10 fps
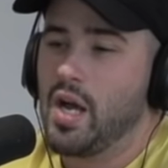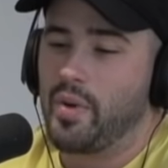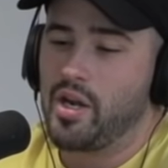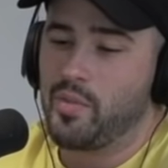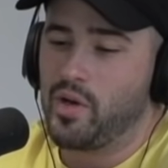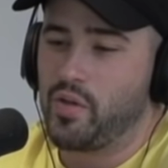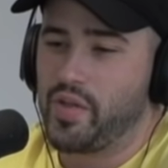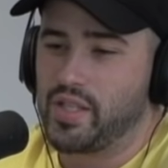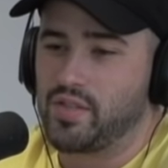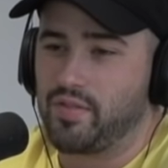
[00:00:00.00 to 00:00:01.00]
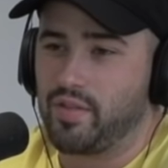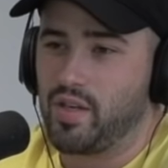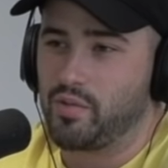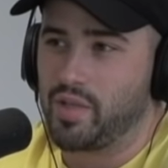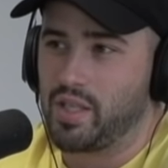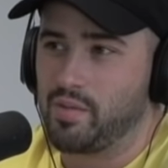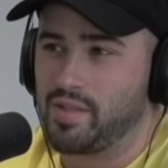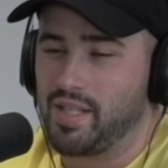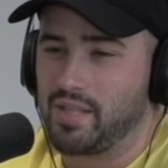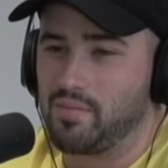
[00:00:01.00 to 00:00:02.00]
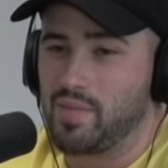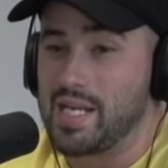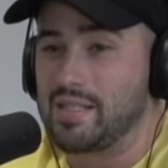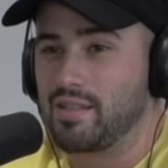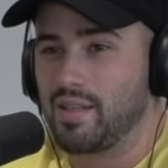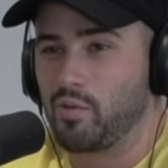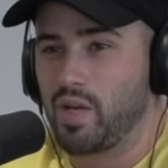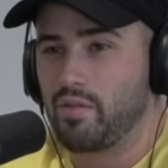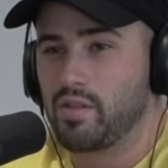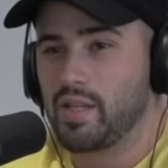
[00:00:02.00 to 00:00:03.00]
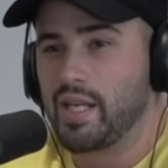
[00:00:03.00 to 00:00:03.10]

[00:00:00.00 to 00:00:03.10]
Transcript: But I know my whole thing is flawed when it comes to, like, meat and whatever.